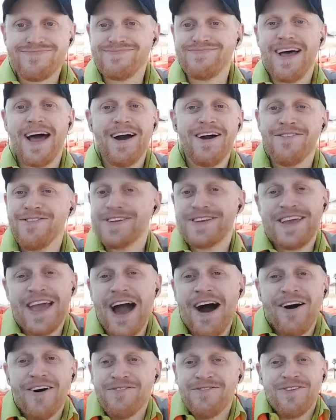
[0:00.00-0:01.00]
I live in
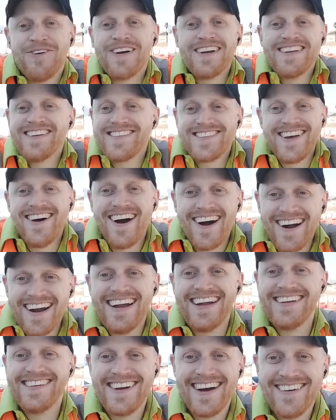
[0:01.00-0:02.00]
California,
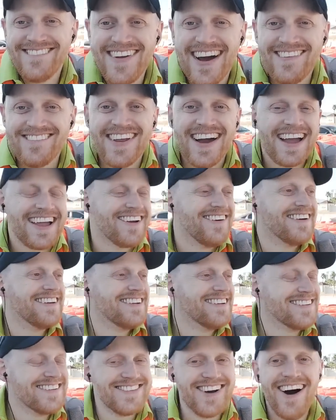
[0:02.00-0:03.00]
sorry. I'm, I'm not going
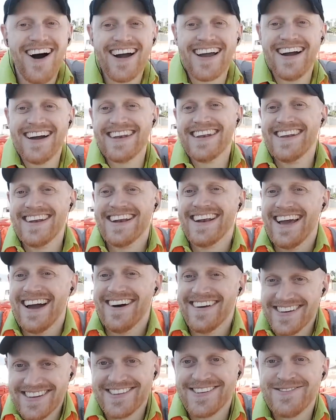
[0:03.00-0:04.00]
to dog on In N
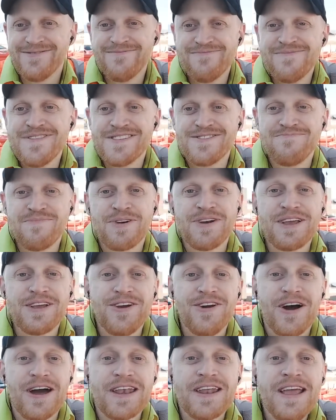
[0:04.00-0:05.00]
Out. It's, it's pretty
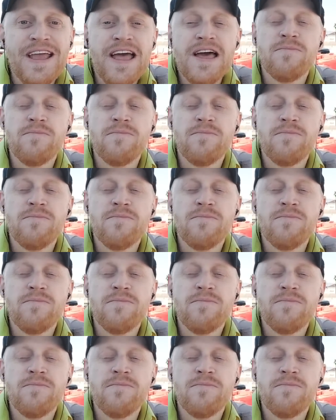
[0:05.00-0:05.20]
good.